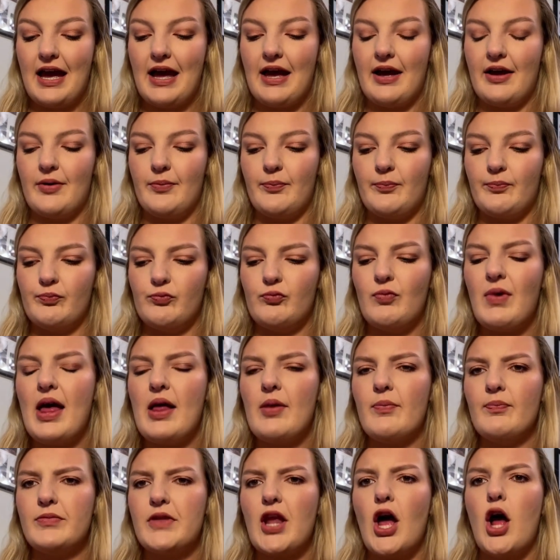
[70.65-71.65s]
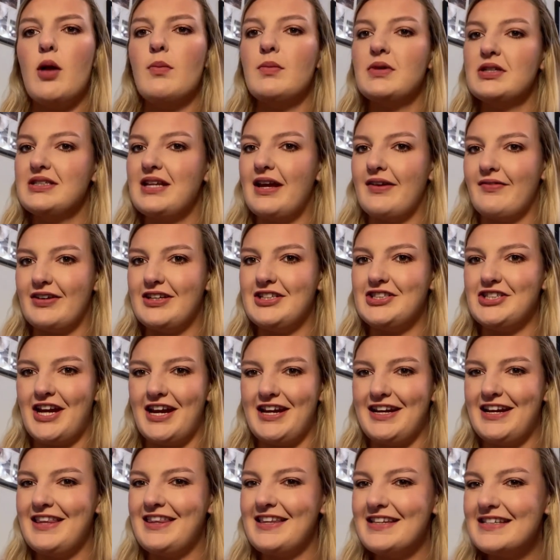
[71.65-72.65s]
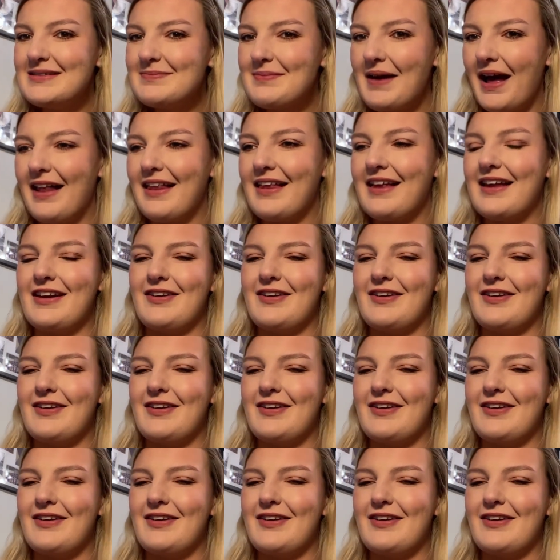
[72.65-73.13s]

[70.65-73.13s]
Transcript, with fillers: Um, well, almost every shade in this palette.